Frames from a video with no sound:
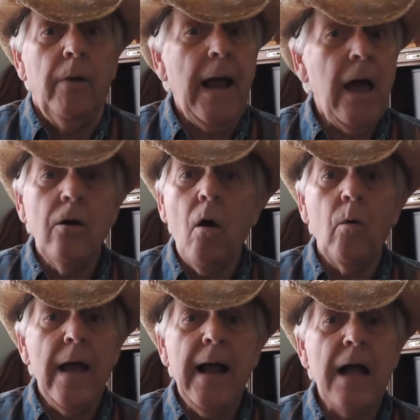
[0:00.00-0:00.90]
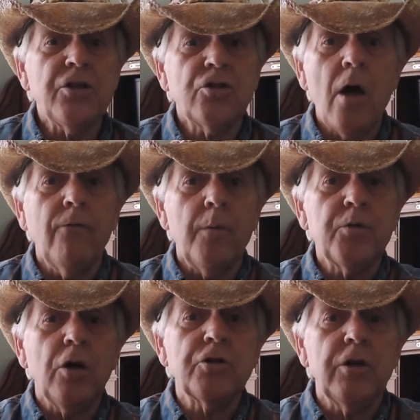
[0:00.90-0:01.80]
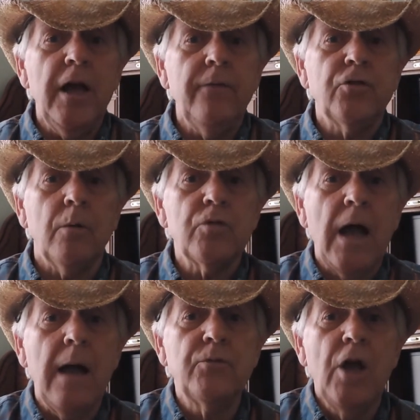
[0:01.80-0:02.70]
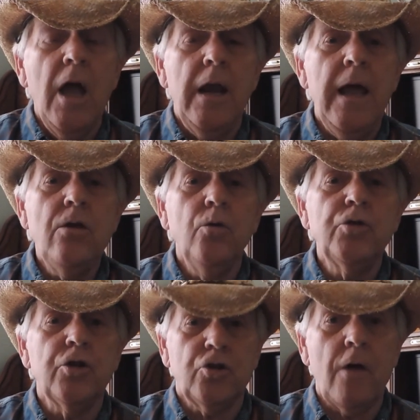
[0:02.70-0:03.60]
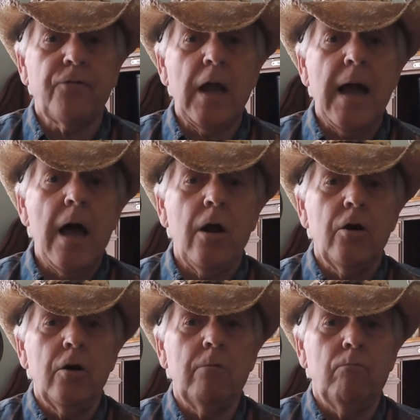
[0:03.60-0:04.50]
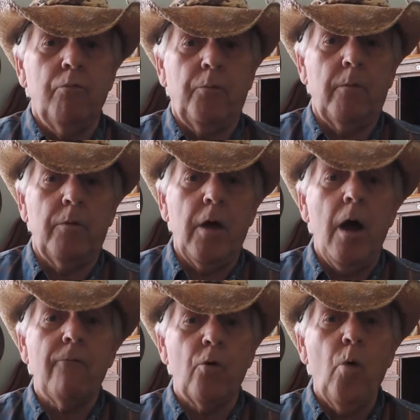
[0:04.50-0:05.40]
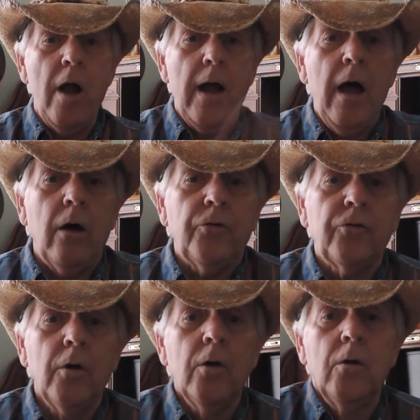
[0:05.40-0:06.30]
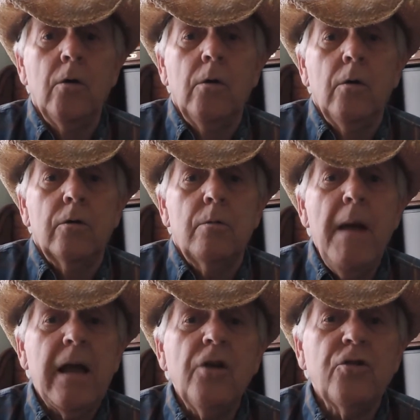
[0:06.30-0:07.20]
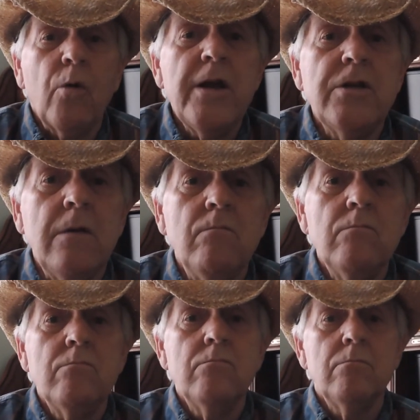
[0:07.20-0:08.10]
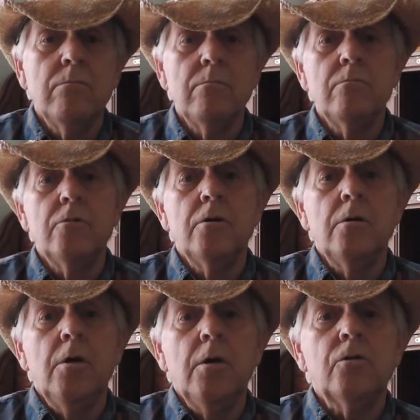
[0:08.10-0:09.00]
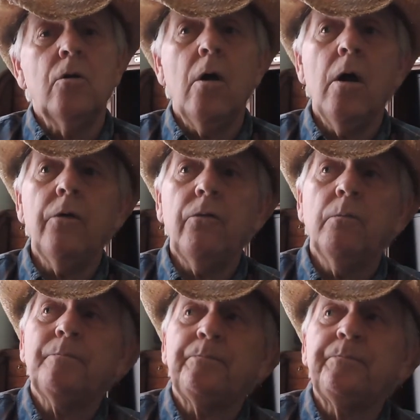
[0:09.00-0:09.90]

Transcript: But I know they got stuff up their sleeves sometimes, and they use the stuff they got under everywhere else to make us crazy. So, girls,